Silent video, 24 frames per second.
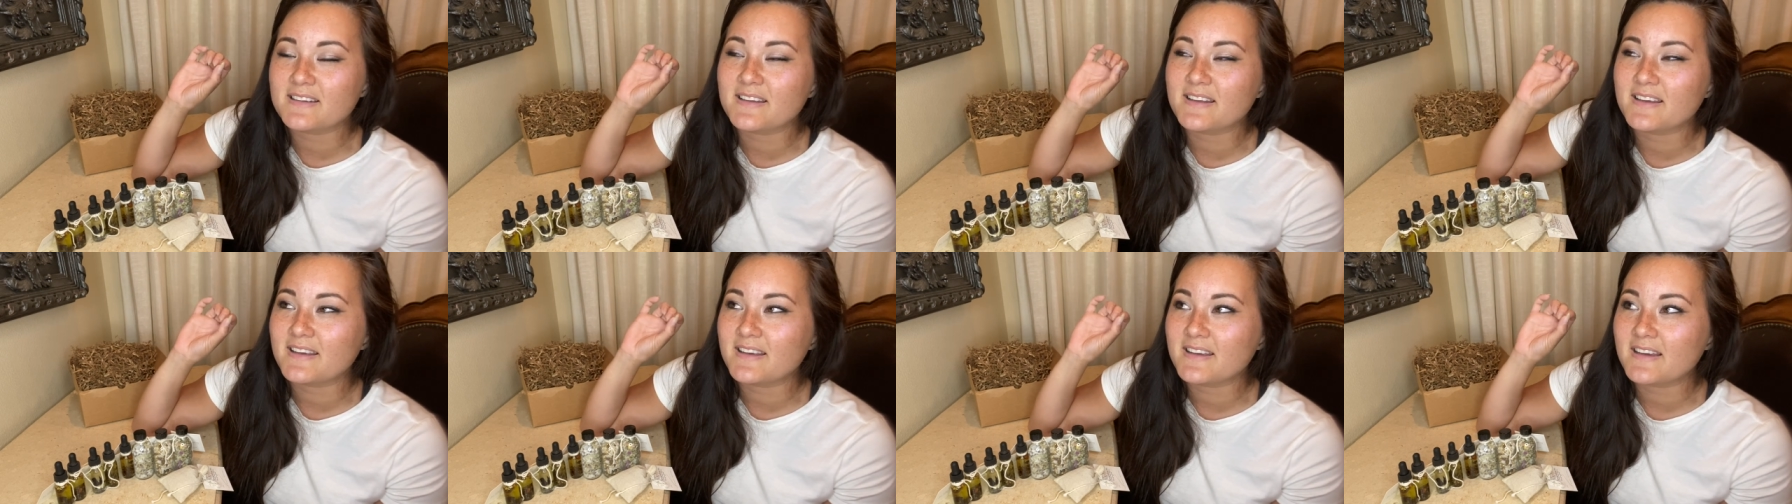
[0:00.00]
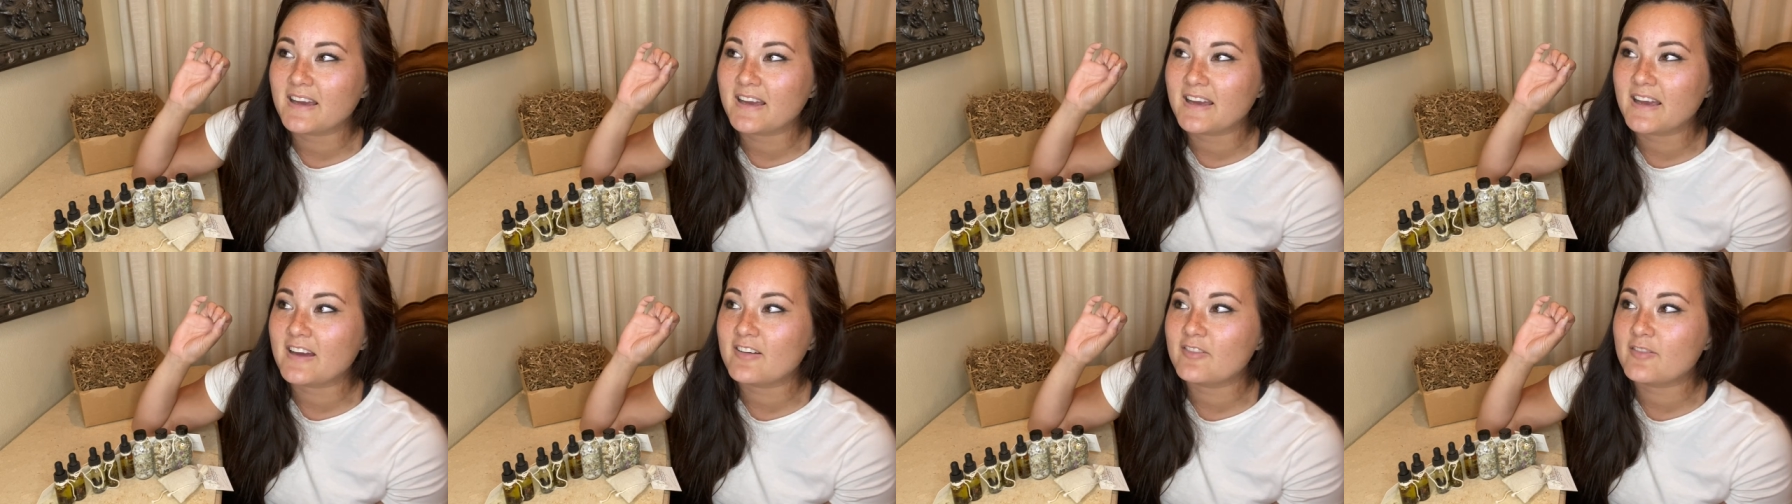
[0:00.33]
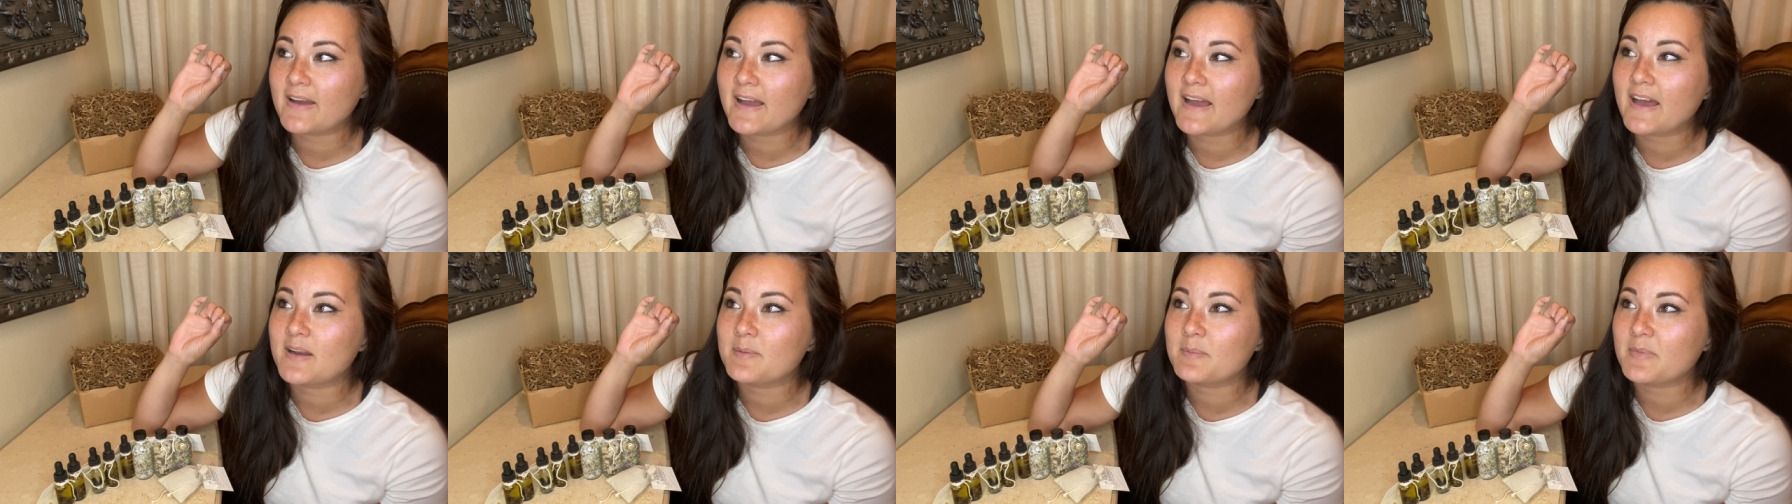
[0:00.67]
like I have
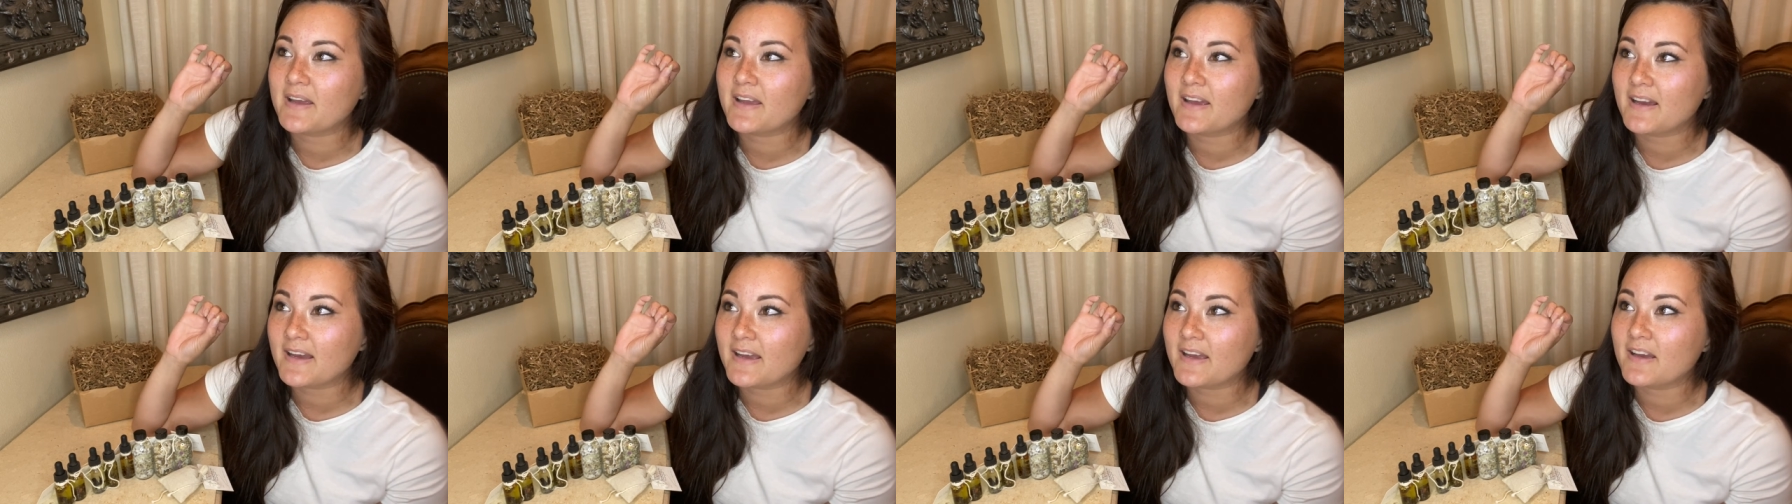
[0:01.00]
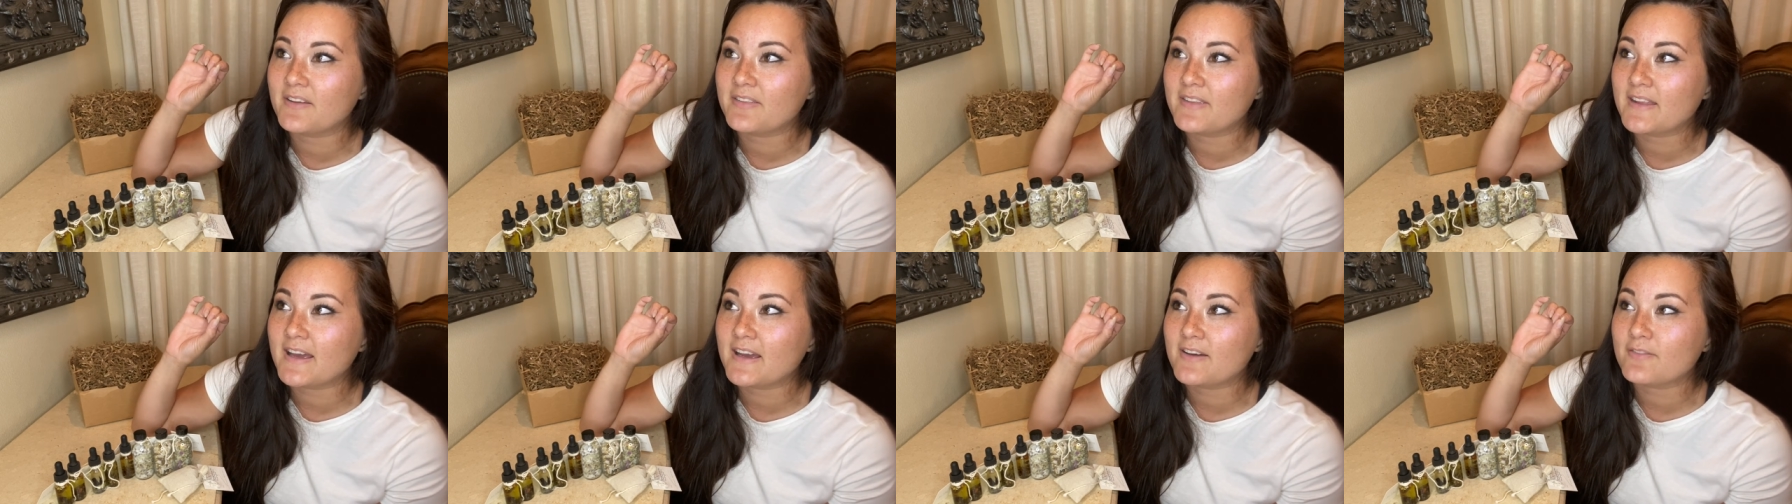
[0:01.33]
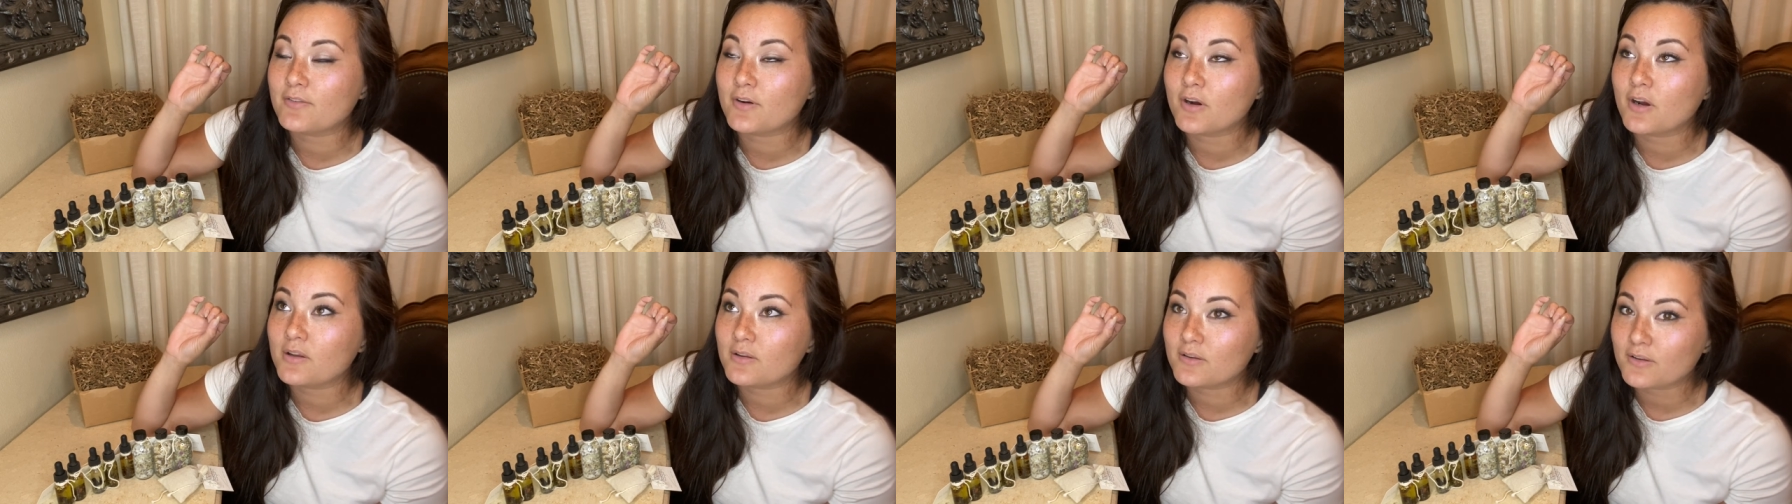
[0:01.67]
had my eye on that
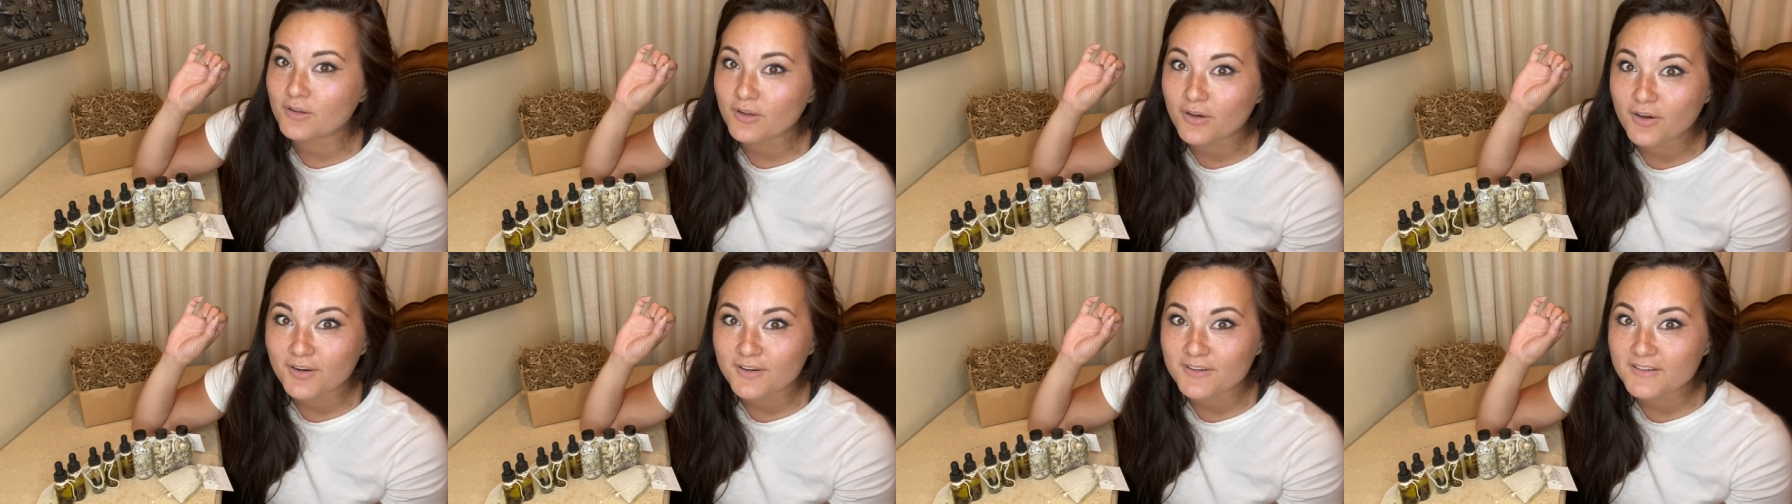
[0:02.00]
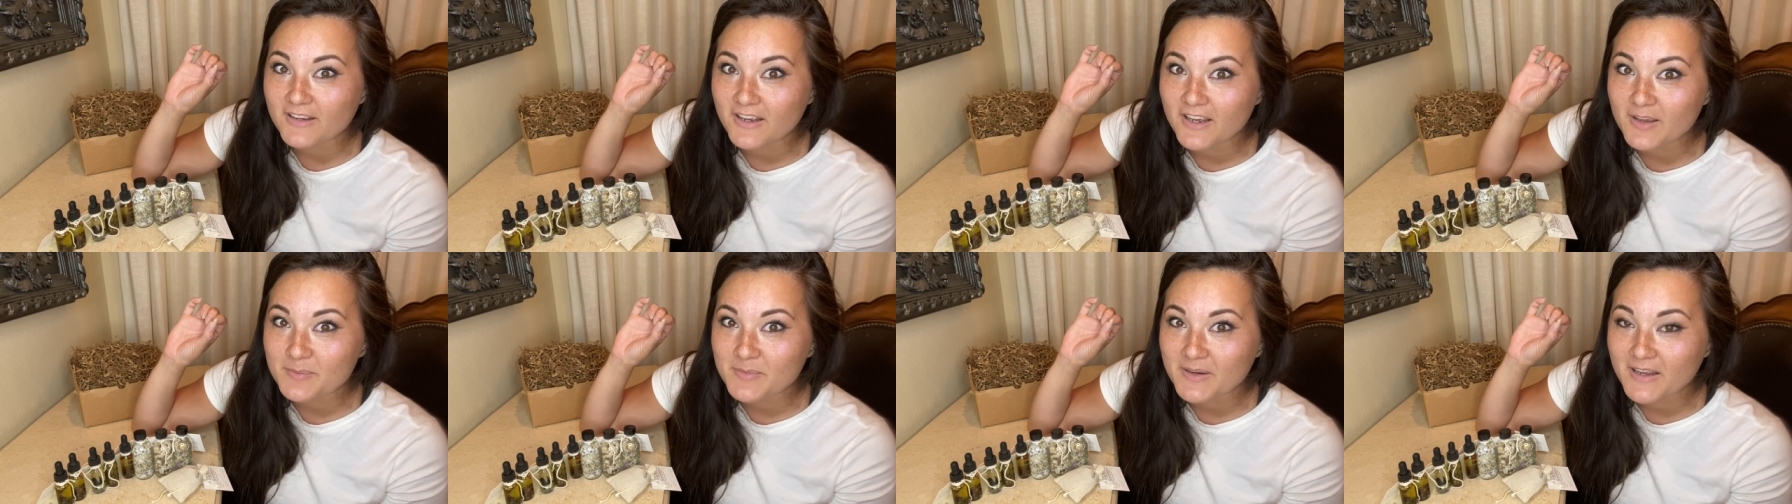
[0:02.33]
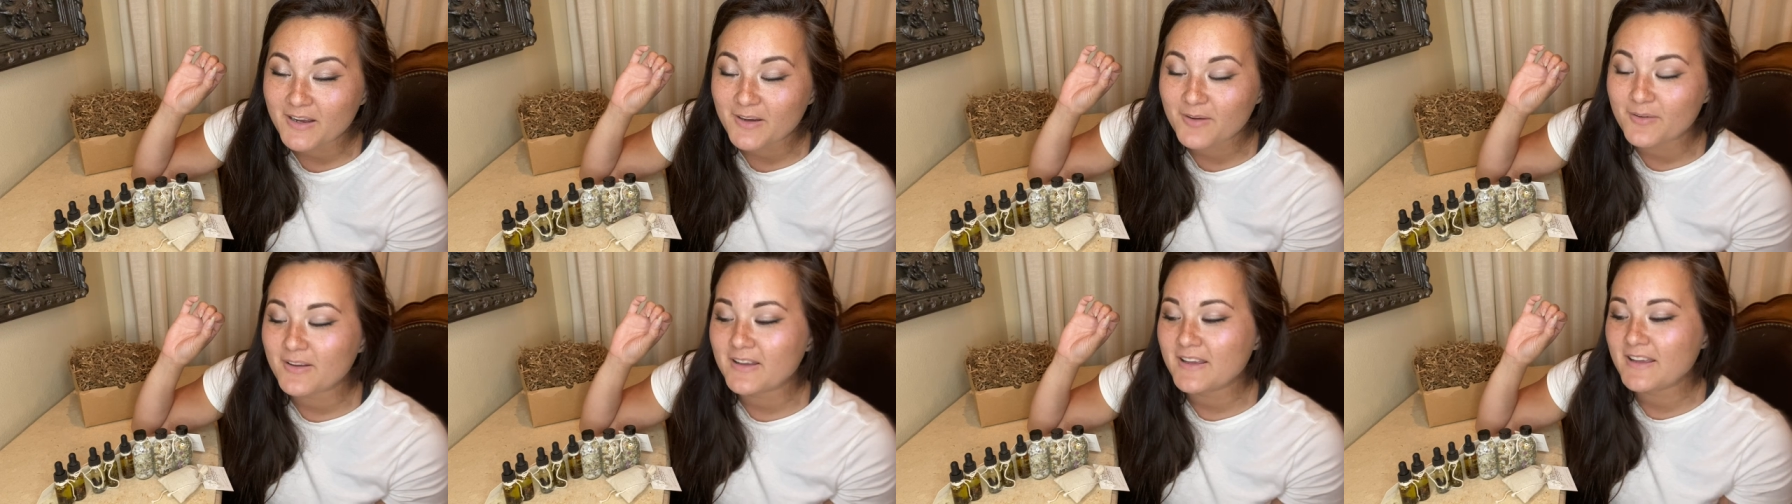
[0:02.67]
for a long time
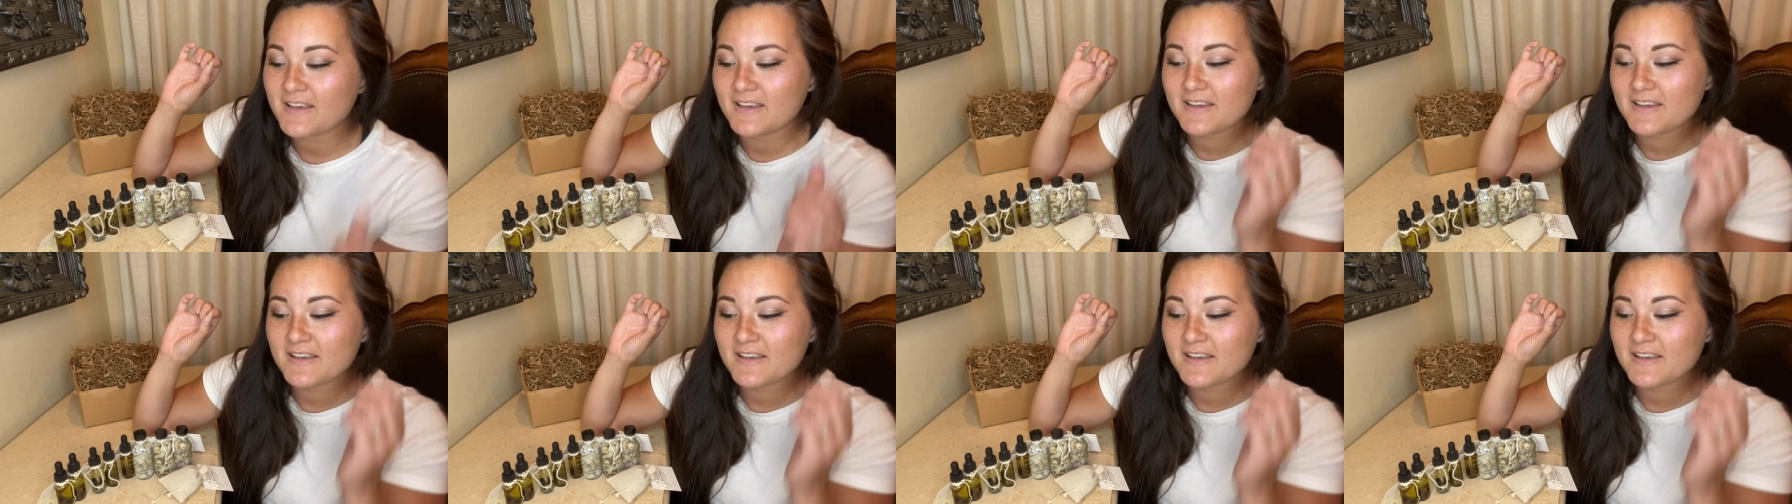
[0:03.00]
now.